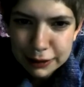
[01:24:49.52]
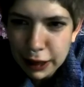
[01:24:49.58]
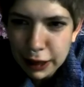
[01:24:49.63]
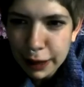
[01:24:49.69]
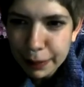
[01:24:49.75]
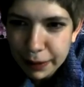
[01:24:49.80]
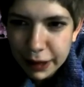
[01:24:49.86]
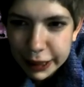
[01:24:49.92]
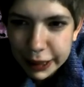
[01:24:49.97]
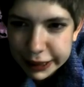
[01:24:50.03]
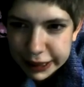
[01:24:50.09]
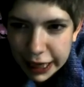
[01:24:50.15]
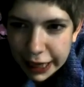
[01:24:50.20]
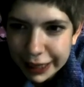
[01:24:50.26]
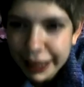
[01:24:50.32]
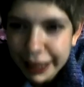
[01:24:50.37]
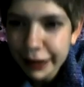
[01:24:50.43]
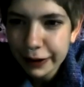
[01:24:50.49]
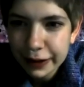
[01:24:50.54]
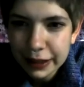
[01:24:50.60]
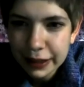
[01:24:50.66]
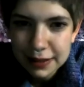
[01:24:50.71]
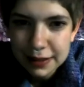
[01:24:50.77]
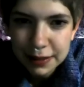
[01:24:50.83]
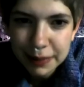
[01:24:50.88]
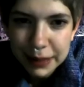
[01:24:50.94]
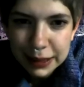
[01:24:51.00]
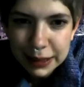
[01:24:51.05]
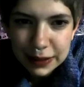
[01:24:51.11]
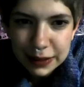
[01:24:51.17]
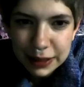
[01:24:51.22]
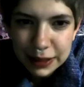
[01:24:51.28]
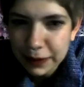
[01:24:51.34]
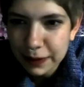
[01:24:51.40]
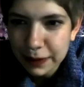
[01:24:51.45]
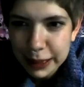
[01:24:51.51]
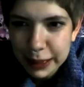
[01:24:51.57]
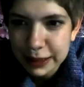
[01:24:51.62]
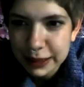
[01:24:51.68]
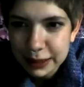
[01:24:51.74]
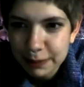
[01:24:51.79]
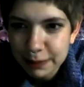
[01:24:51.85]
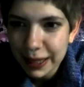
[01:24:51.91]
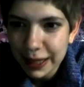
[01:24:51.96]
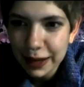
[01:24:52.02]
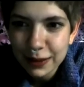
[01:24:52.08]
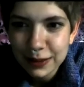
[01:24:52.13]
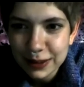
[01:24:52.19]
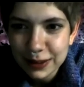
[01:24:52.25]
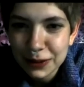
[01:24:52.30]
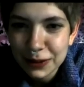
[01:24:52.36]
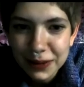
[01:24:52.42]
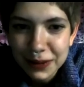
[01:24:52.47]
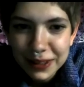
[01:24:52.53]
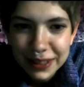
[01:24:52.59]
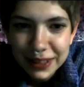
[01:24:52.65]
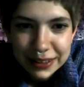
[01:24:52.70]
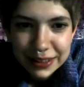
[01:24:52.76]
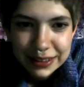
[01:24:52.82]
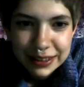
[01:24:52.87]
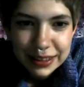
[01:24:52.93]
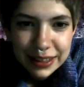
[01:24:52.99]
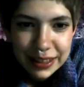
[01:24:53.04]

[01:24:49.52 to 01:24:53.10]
not exactly where it needs to be so i don't want it to be out to the world